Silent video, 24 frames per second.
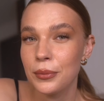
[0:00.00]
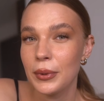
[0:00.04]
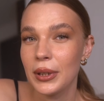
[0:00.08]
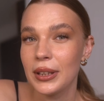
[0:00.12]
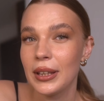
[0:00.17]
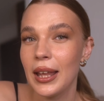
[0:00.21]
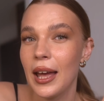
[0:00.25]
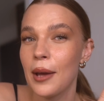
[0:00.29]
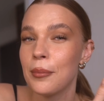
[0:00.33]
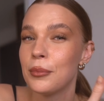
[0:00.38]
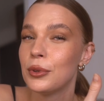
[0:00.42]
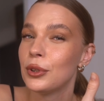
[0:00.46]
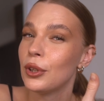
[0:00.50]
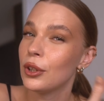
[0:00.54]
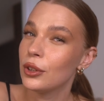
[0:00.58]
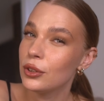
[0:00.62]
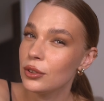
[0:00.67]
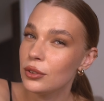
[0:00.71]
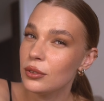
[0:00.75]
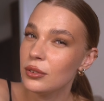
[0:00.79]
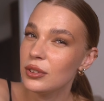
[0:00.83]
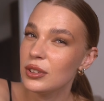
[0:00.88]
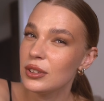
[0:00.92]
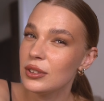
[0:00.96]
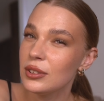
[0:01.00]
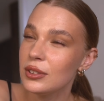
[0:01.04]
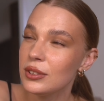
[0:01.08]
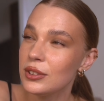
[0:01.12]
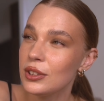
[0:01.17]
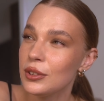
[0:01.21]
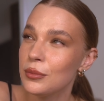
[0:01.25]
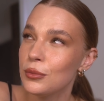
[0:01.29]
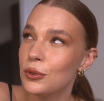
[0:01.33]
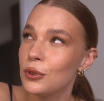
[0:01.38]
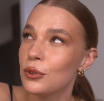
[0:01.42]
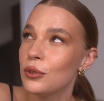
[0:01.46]
When I'm not using
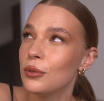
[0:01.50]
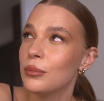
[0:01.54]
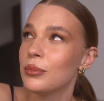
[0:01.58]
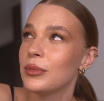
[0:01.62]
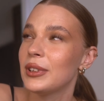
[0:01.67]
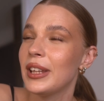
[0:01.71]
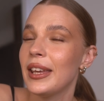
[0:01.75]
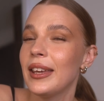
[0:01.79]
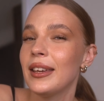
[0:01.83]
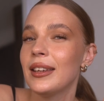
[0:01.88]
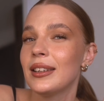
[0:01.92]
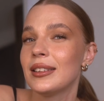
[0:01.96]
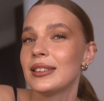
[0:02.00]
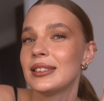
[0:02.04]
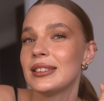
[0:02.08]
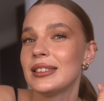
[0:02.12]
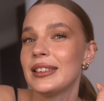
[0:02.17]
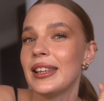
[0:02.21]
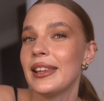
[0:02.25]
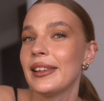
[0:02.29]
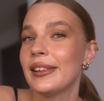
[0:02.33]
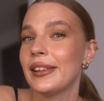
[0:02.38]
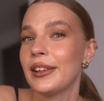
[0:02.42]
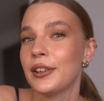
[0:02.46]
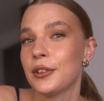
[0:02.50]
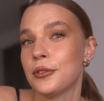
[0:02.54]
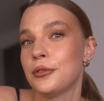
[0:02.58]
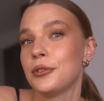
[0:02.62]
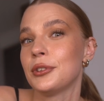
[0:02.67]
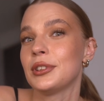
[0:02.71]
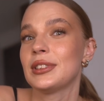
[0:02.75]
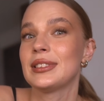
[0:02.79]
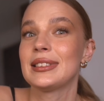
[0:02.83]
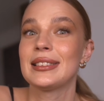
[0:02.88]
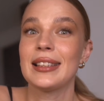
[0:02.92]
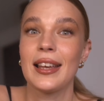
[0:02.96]
steam room, they can stay like
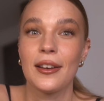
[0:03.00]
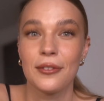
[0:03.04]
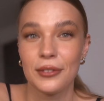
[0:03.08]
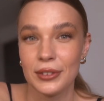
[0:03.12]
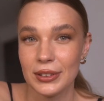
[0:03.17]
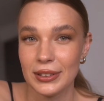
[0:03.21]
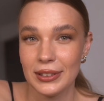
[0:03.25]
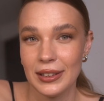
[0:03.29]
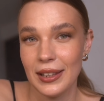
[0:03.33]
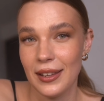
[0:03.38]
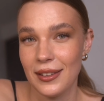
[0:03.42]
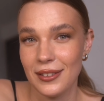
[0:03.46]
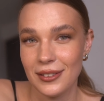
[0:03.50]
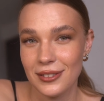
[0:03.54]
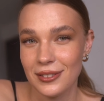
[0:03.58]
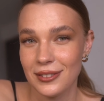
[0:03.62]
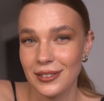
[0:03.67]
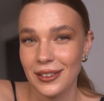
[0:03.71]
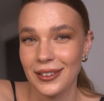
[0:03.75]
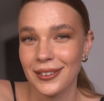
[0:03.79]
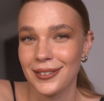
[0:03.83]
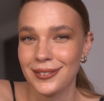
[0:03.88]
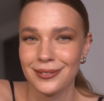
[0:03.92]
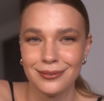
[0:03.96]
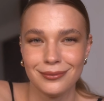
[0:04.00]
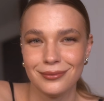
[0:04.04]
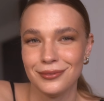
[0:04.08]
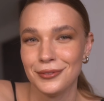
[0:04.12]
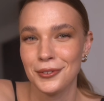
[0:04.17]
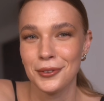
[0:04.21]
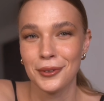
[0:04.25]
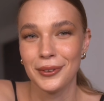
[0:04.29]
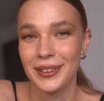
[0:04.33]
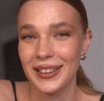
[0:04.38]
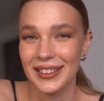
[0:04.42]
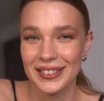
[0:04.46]
for 7 days, like
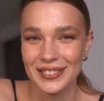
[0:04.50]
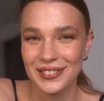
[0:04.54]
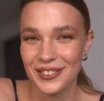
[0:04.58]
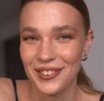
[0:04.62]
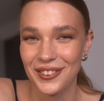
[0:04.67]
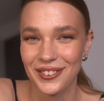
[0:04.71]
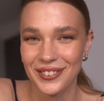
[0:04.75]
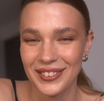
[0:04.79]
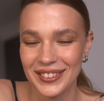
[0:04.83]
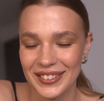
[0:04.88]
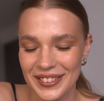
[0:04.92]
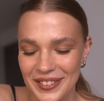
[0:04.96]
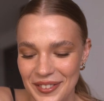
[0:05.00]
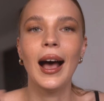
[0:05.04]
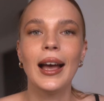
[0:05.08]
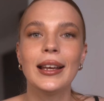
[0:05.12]
2 days longer.